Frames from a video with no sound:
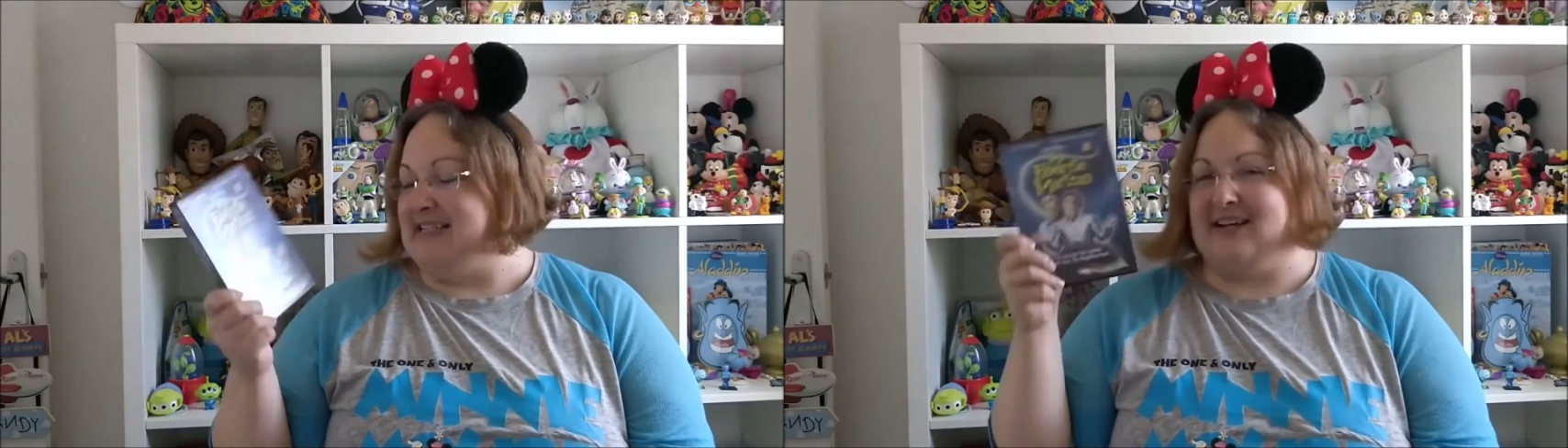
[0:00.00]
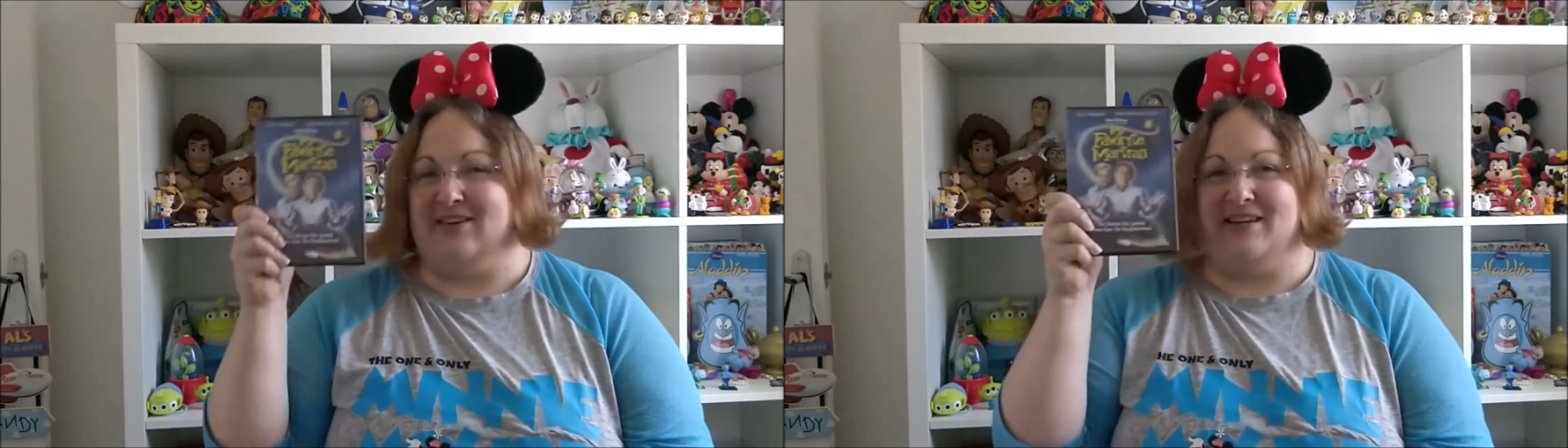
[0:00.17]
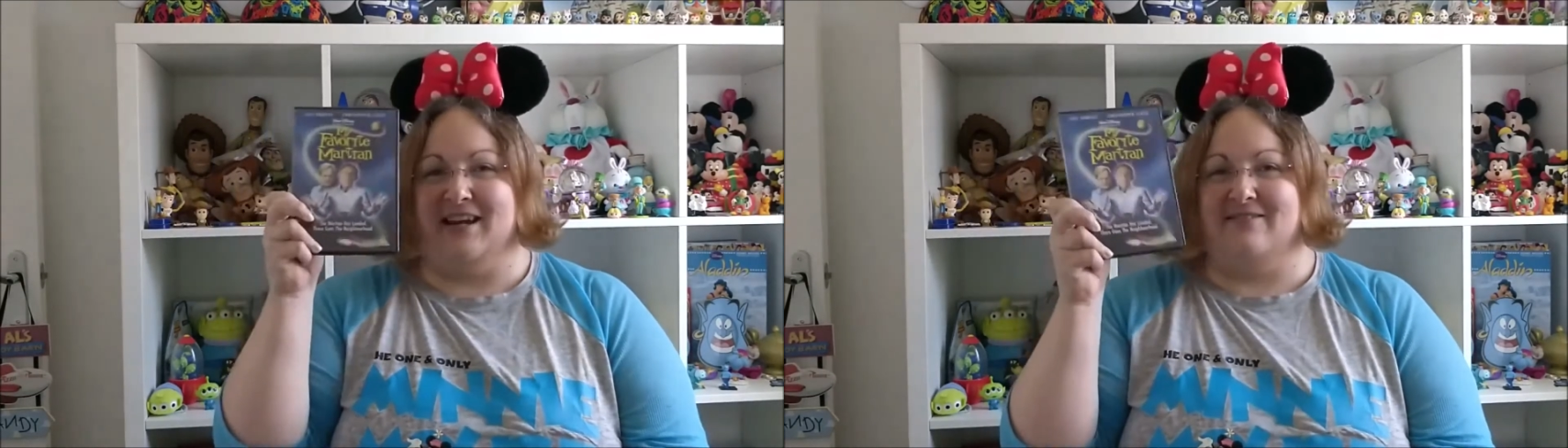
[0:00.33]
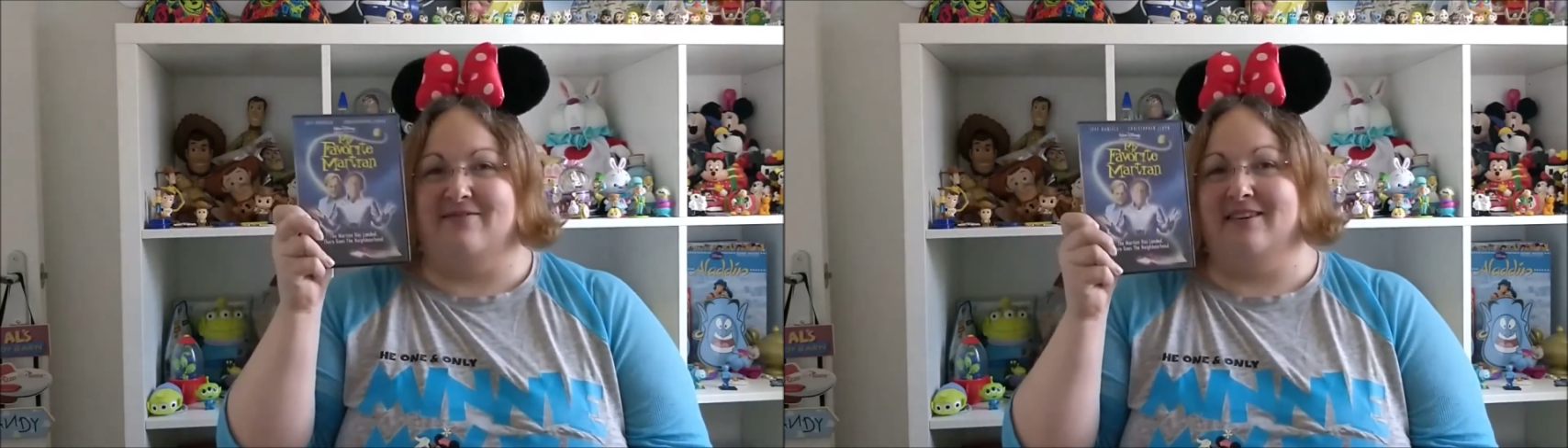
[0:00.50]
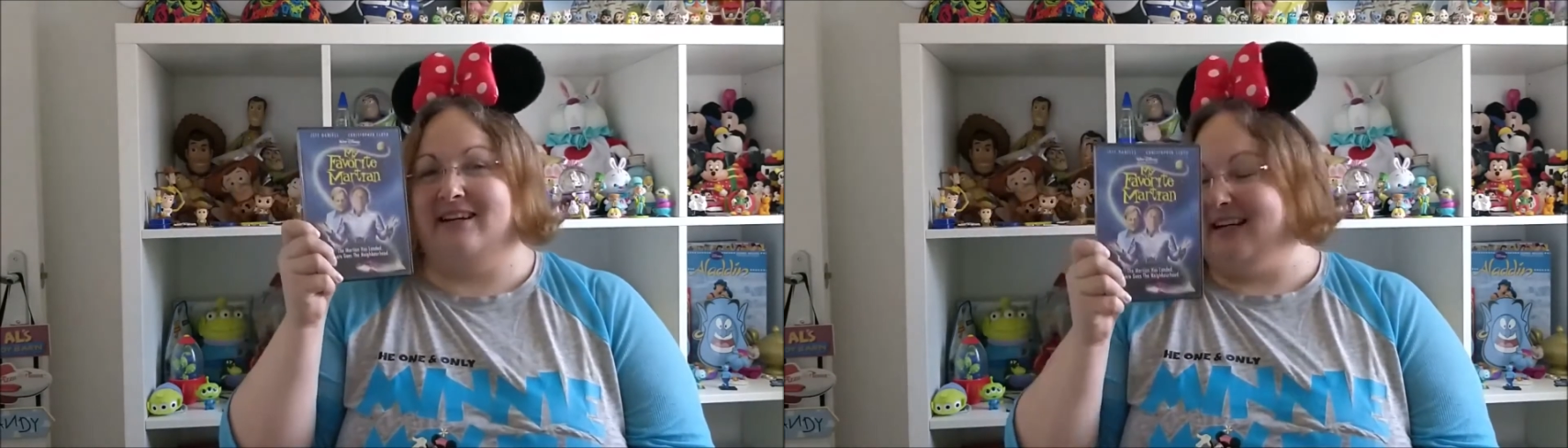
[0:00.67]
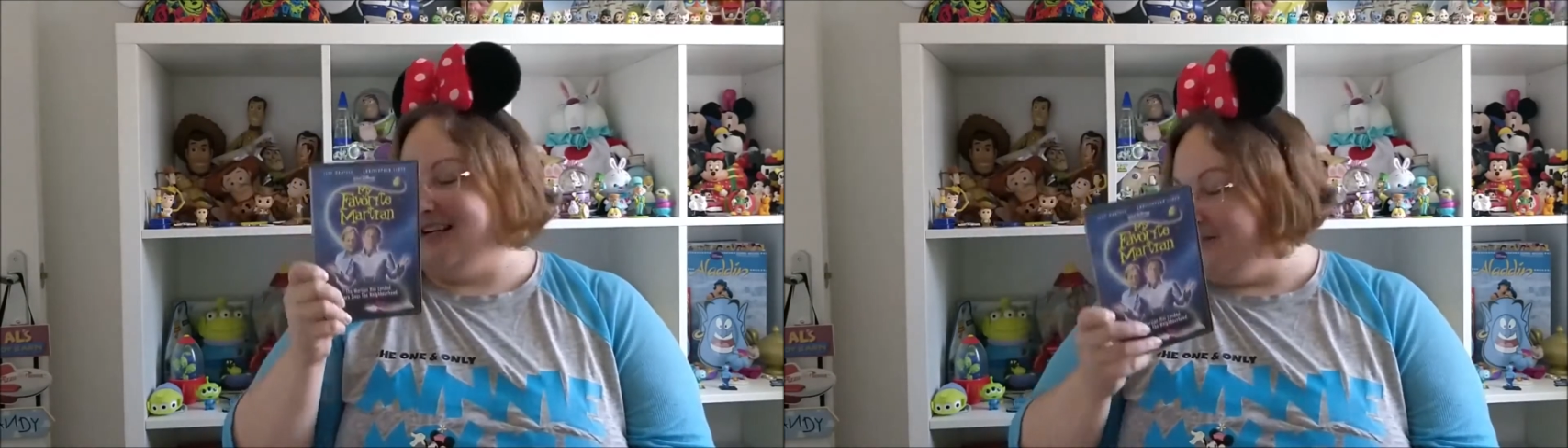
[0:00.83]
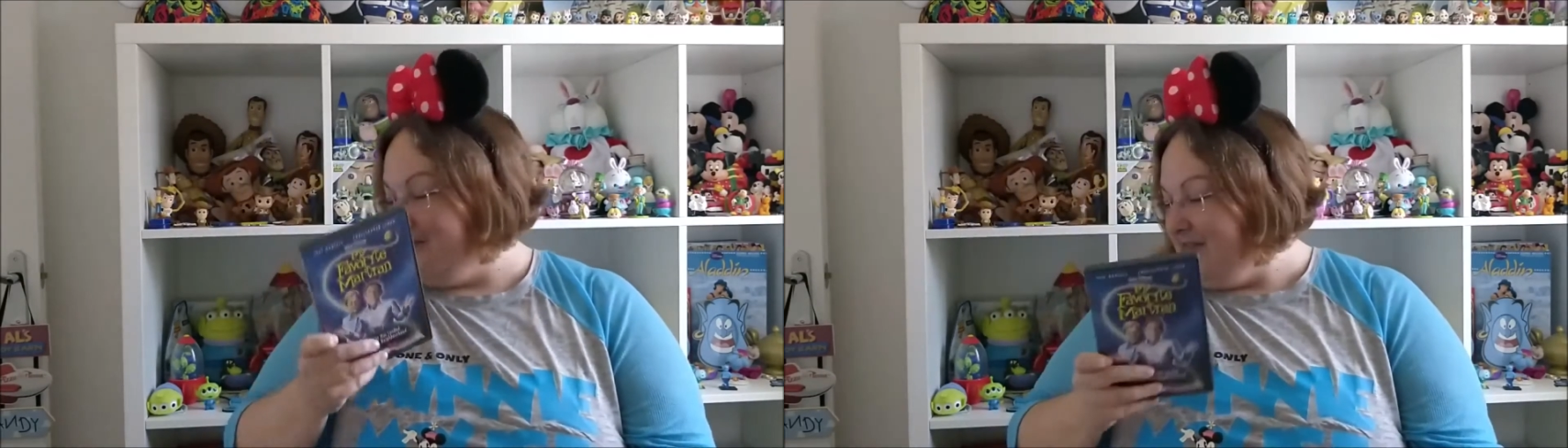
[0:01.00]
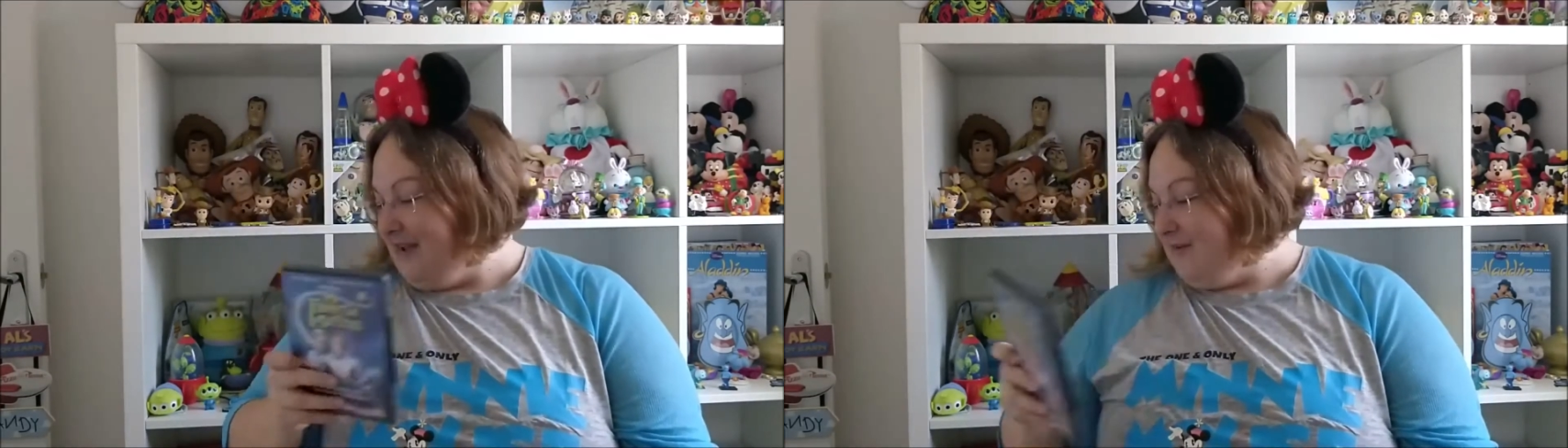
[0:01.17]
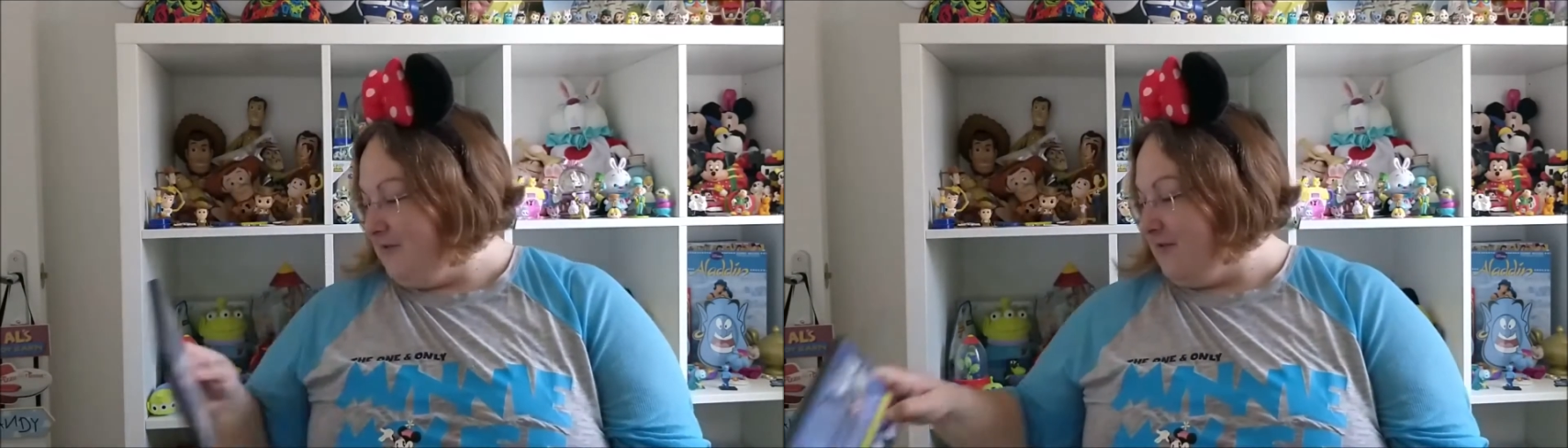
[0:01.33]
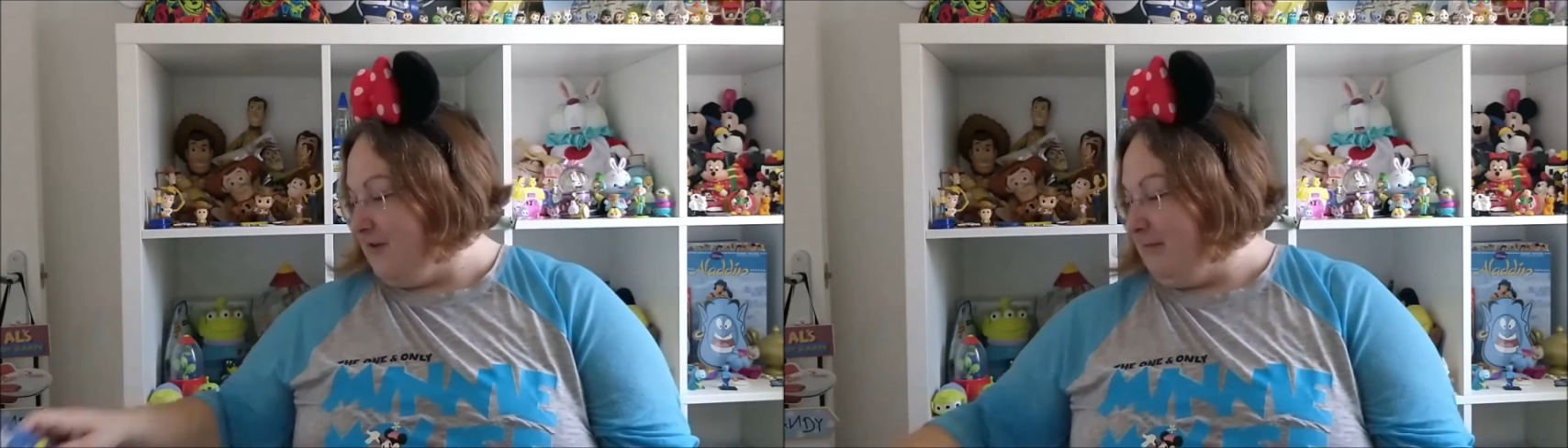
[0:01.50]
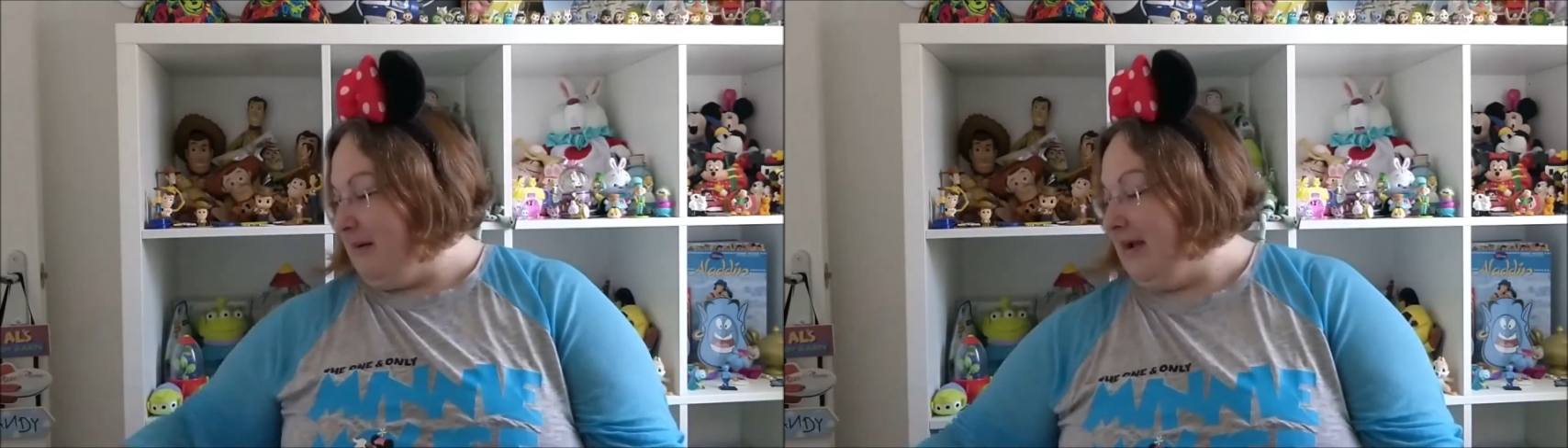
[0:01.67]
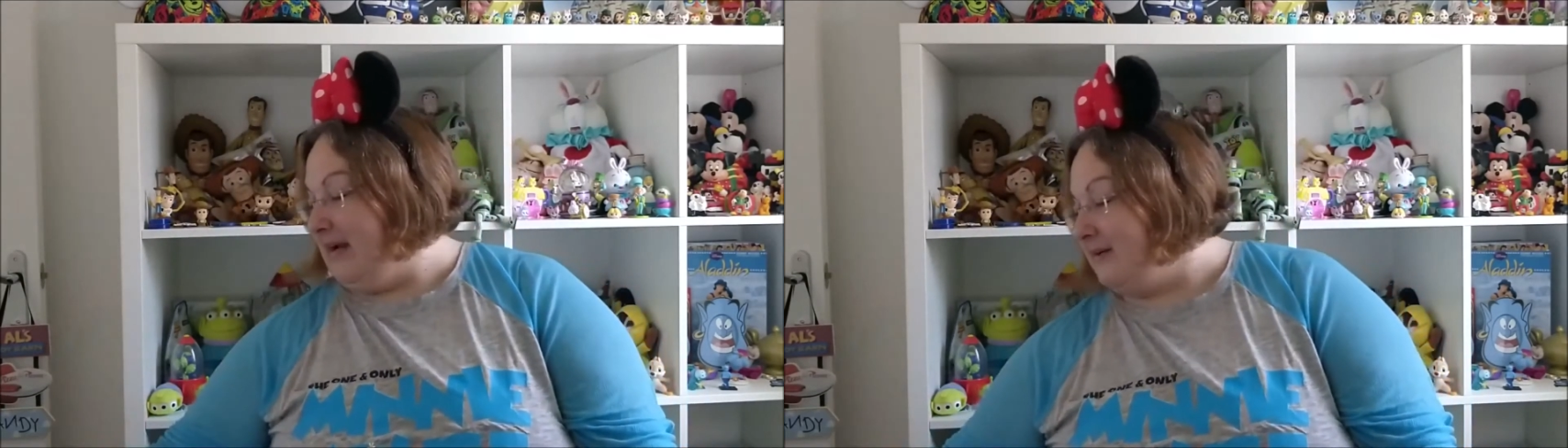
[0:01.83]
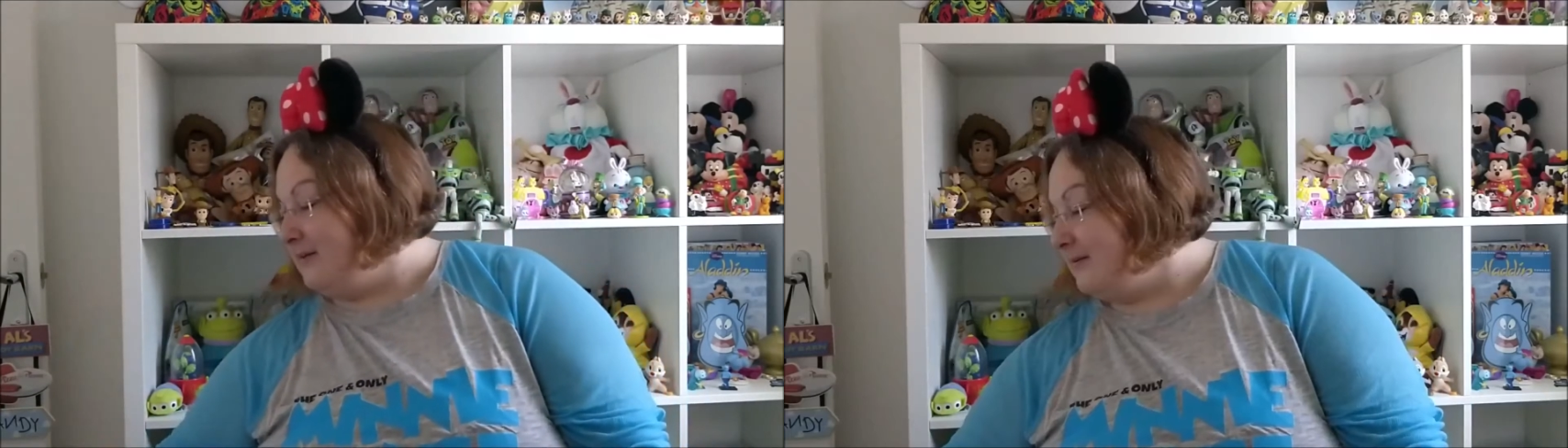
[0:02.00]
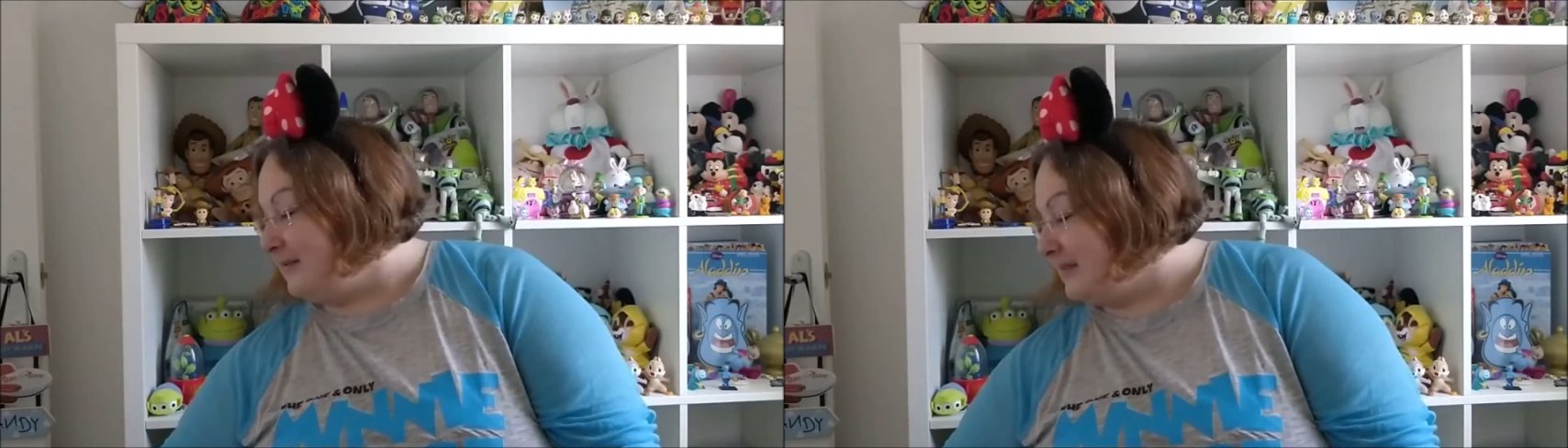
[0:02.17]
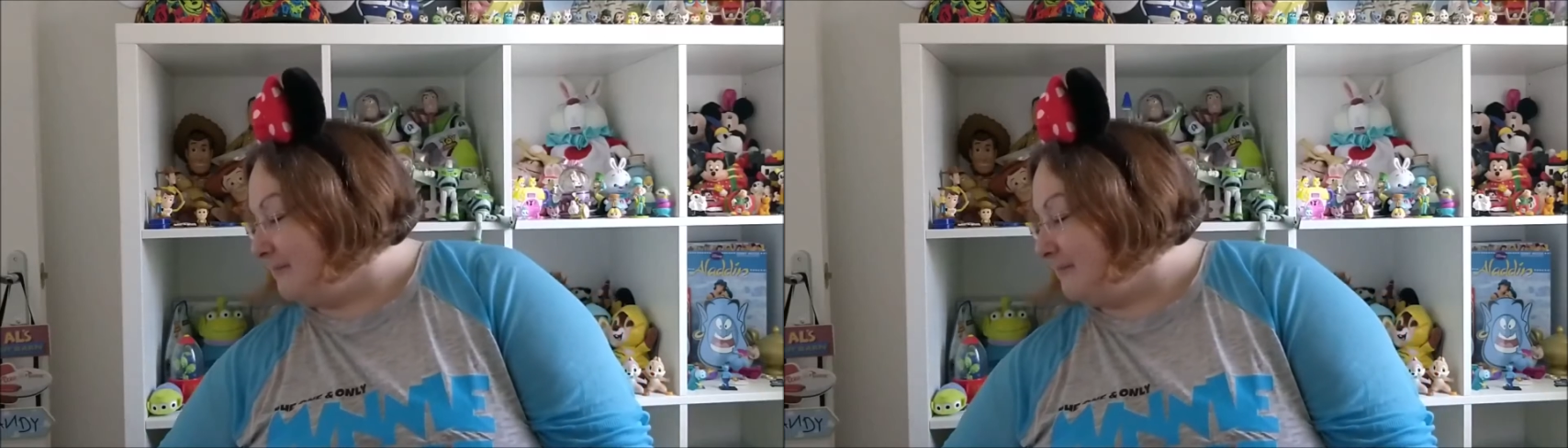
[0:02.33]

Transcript: So yeah, really loving that for £1.